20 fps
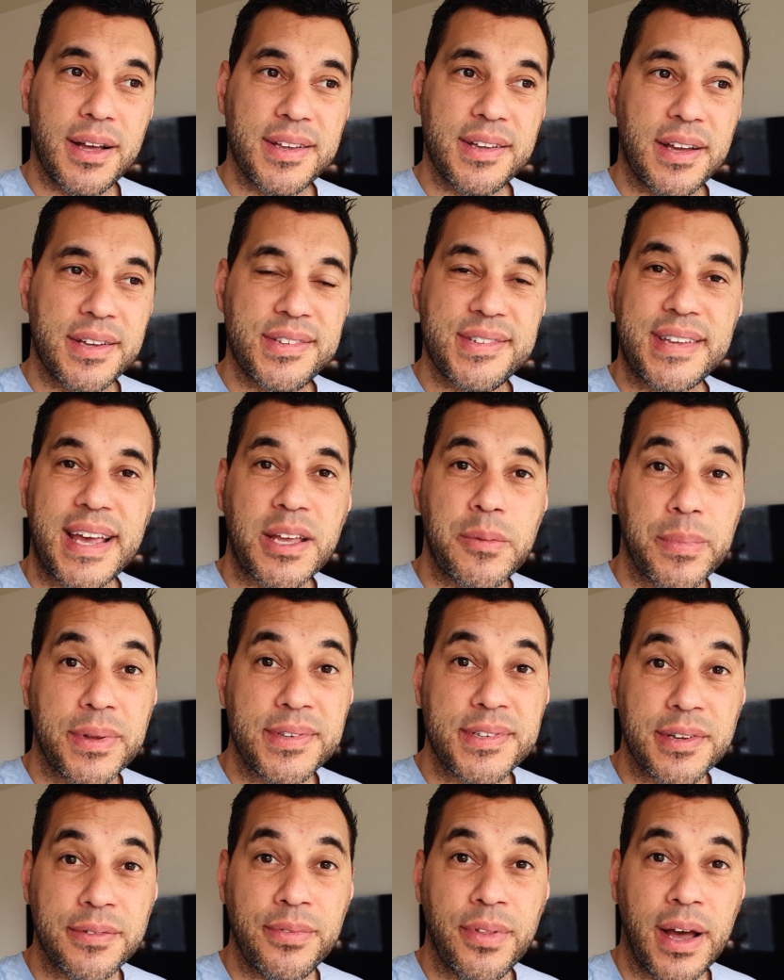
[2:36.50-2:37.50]

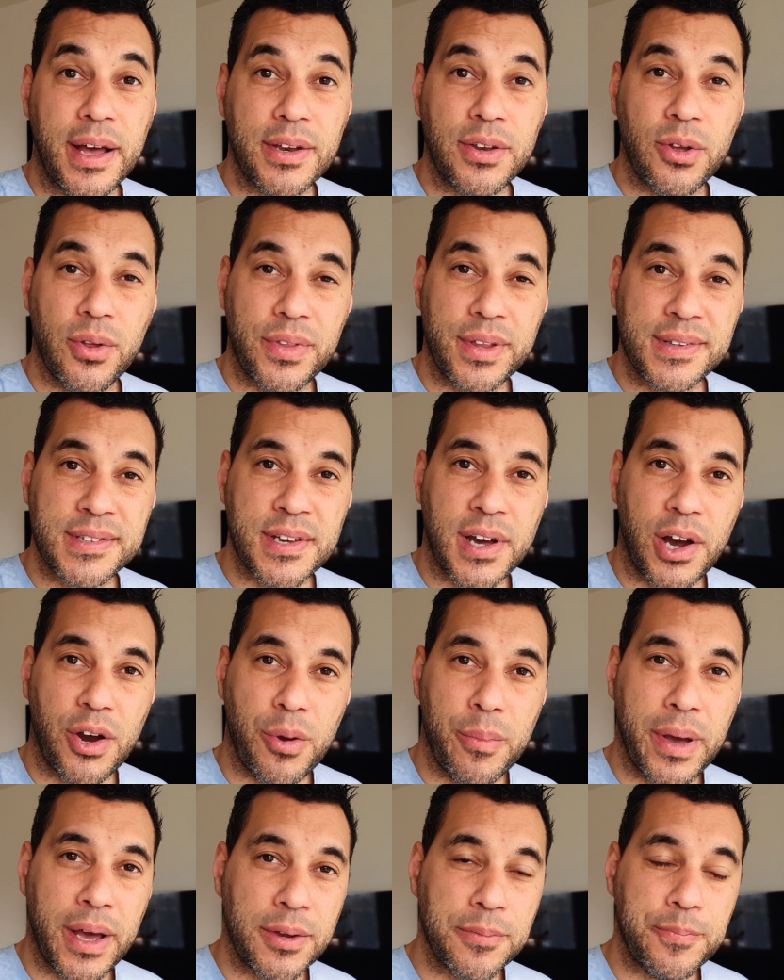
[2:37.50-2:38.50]
segment of that, not the entire
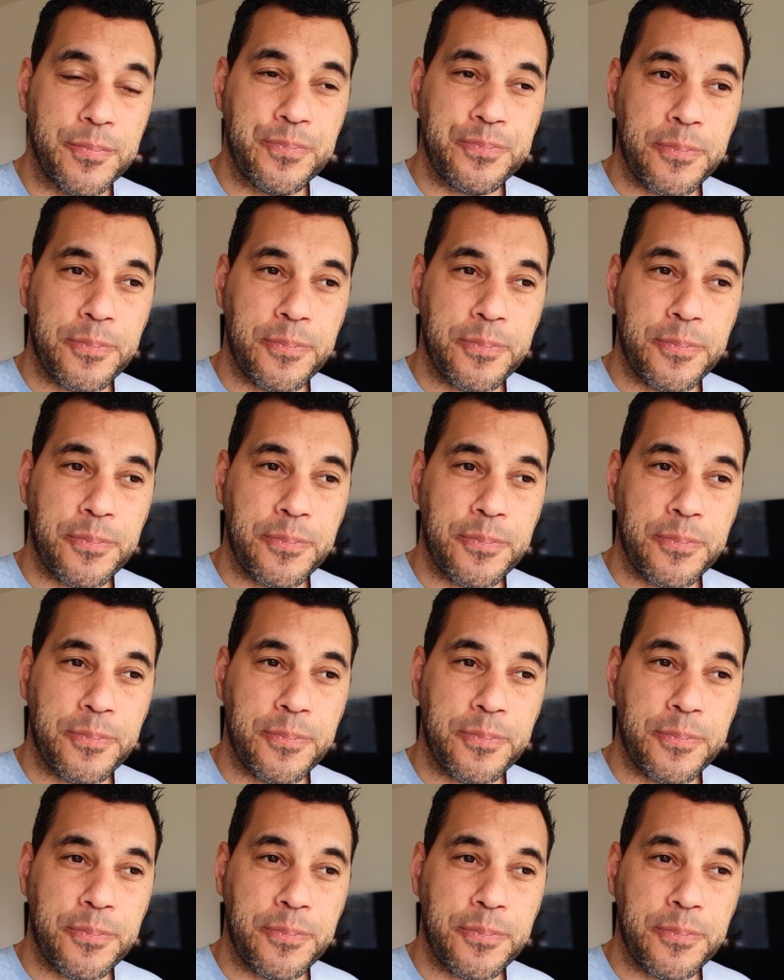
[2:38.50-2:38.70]
amount.